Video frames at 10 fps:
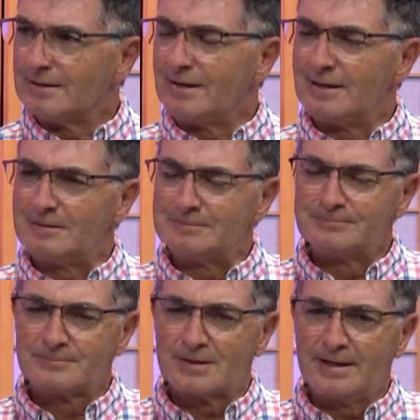
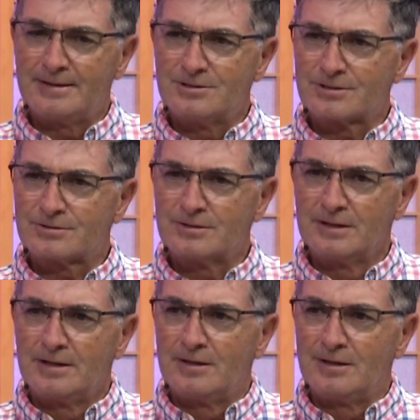and just,
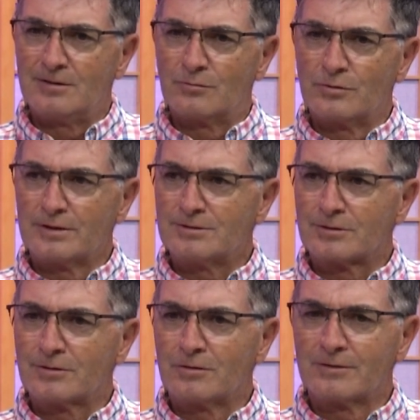you know, really
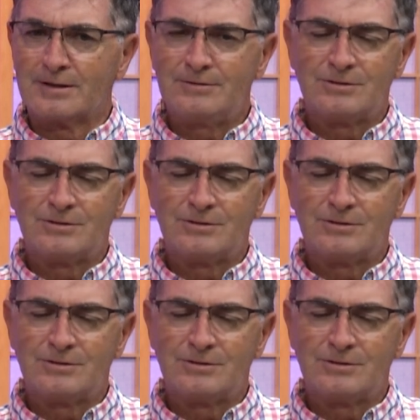turning over the leaves.